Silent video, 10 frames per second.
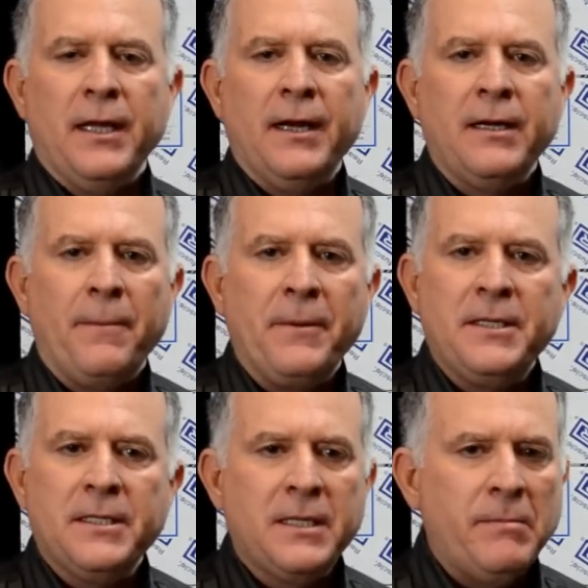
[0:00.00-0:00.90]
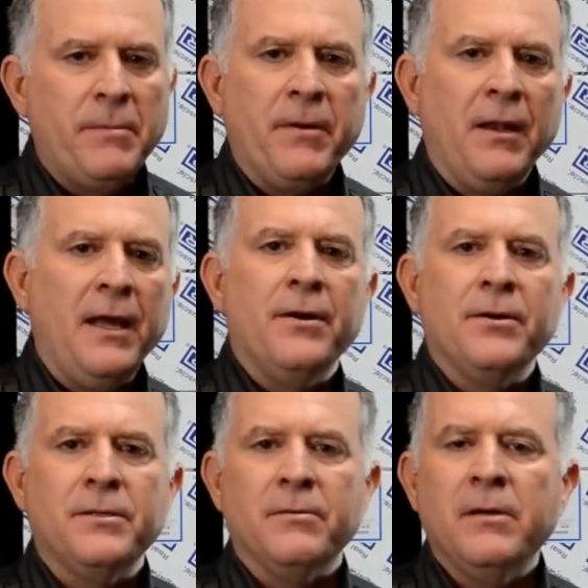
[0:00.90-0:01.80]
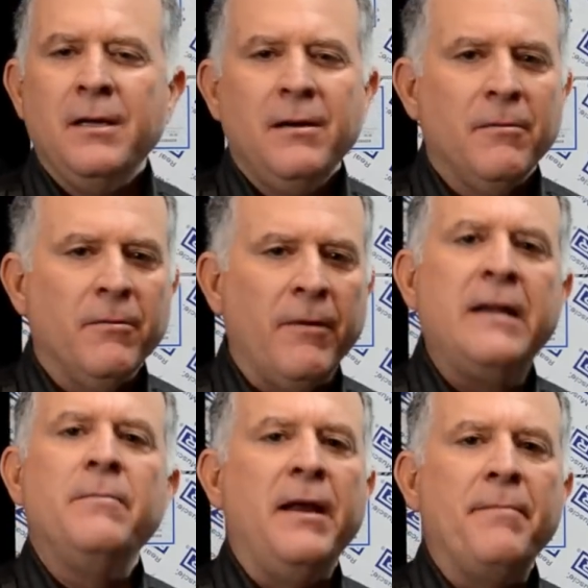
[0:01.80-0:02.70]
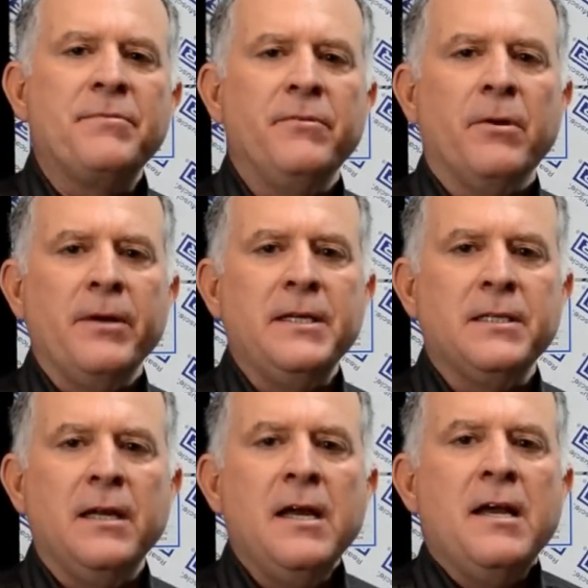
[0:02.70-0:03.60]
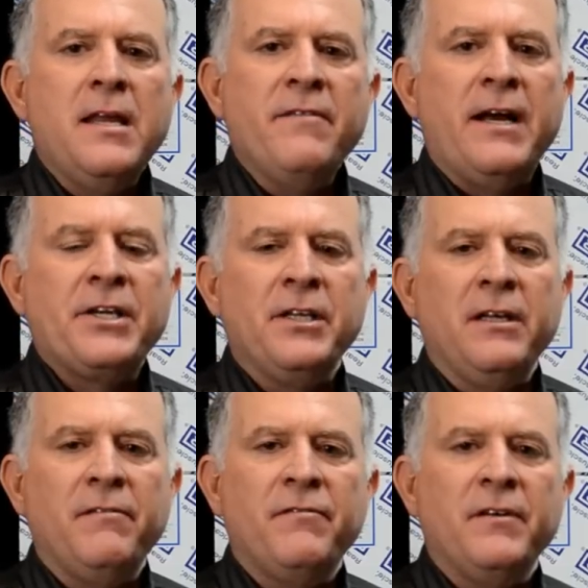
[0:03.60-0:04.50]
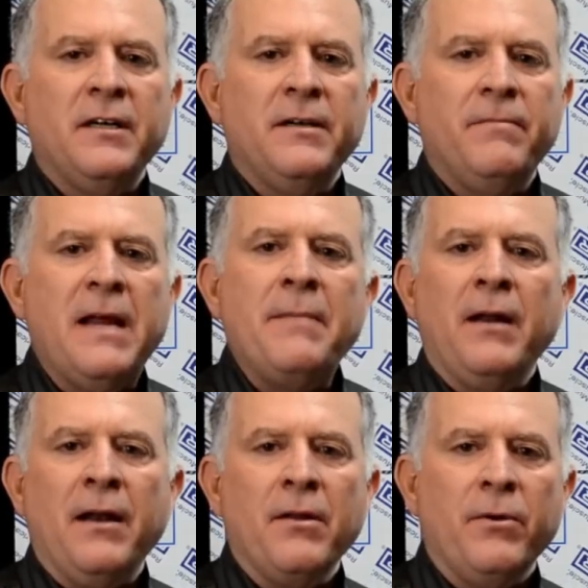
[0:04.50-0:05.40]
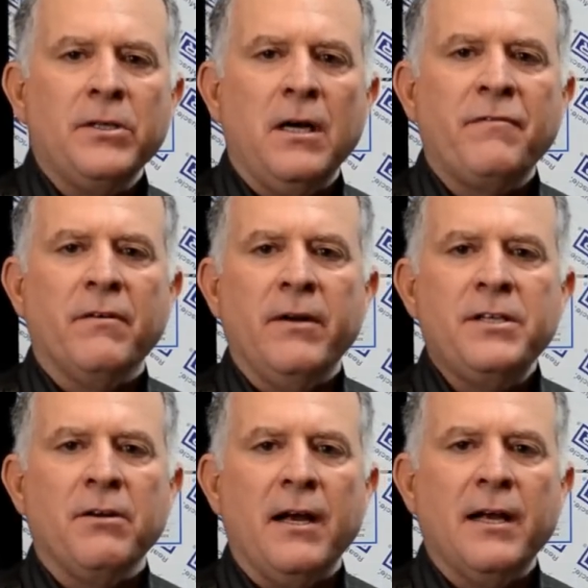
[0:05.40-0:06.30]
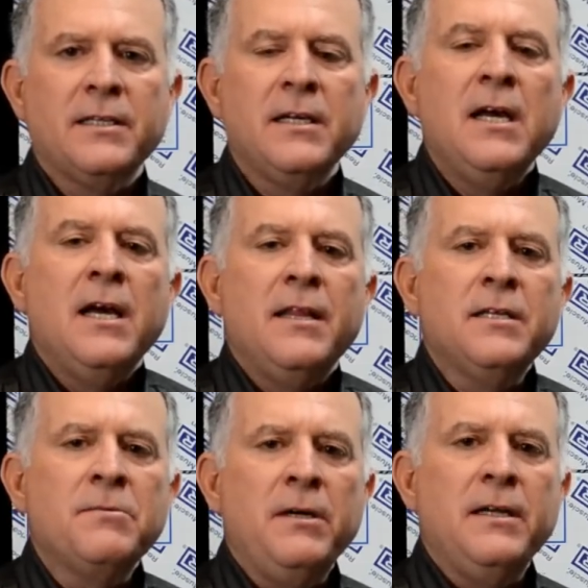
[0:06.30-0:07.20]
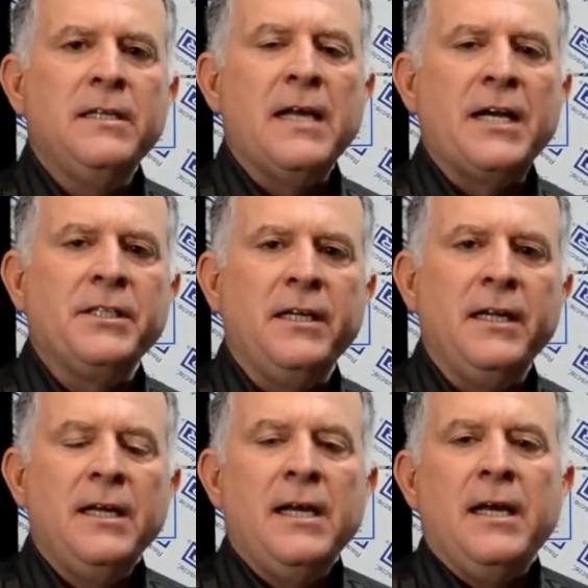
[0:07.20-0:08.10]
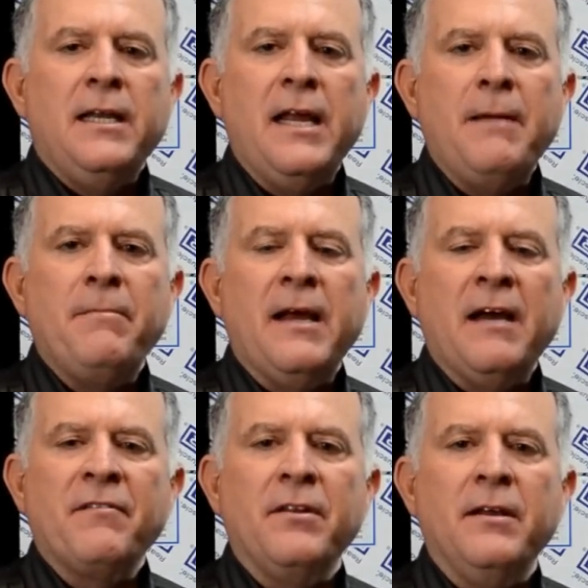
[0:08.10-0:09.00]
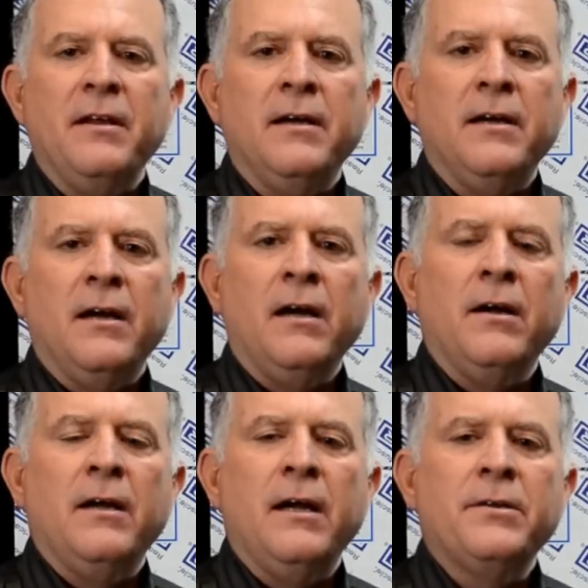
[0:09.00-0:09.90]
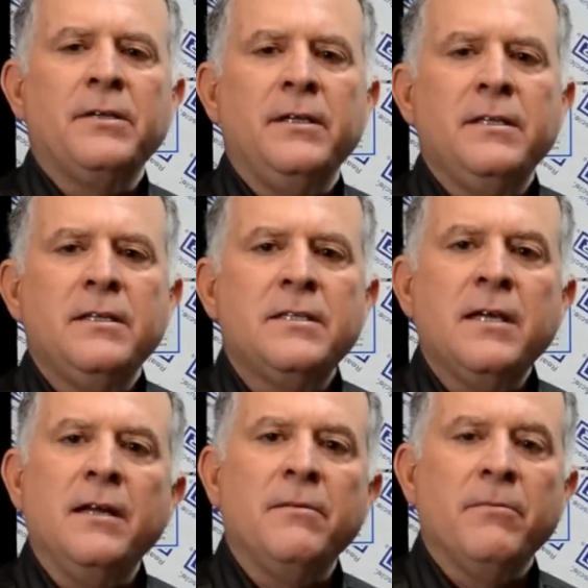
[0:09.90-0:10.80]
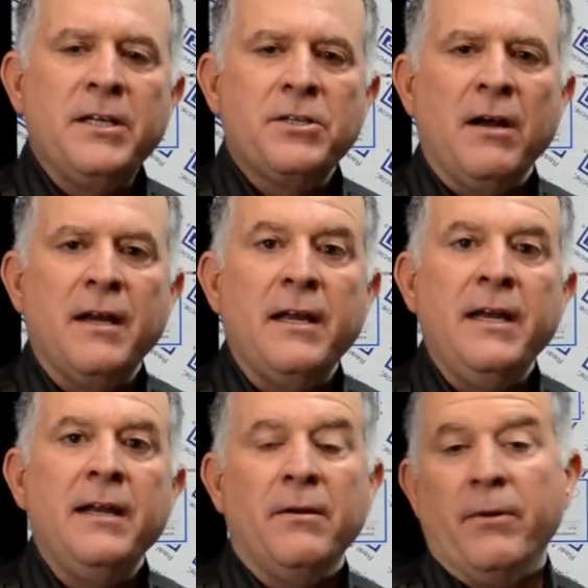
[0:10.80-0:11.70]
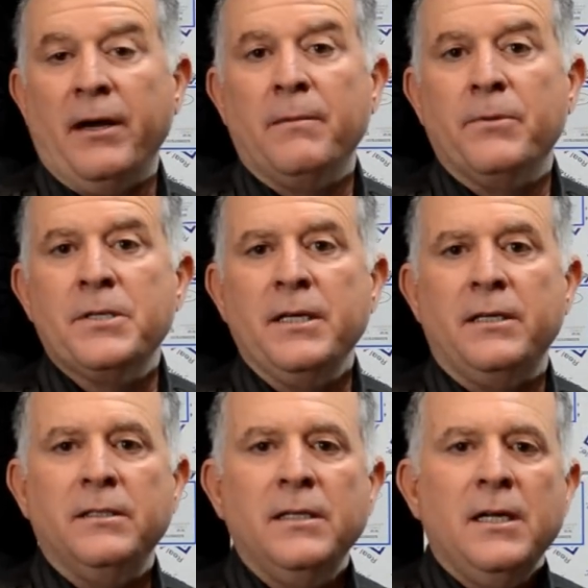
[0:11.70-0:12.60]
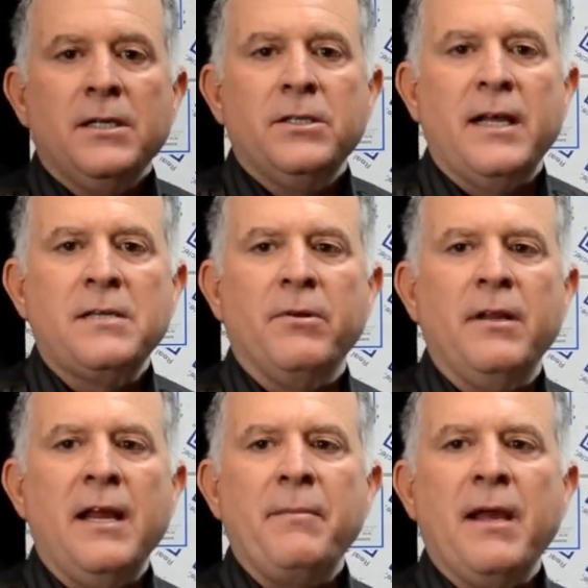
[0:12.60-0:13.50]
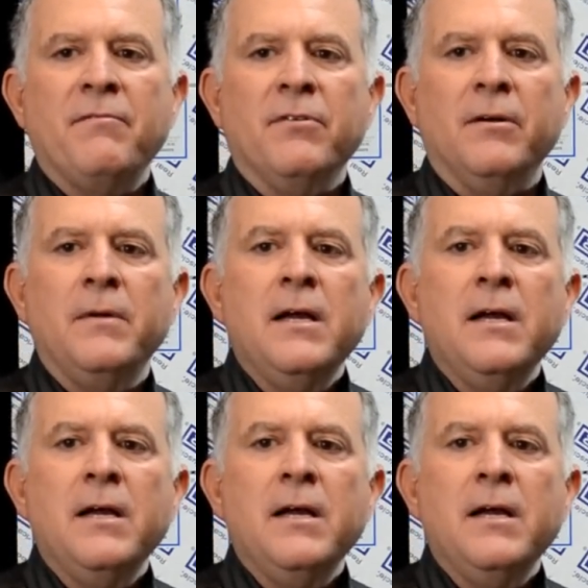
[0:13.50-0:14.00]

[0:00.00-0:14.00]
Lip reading: A lot of companies just come up with letters or random names for no reason. They've actually named a lot of their wheels off of racetracks. This one is actually named after the Ayrton Senna racetrack in Londrina, Brazil. So that's where the name came from.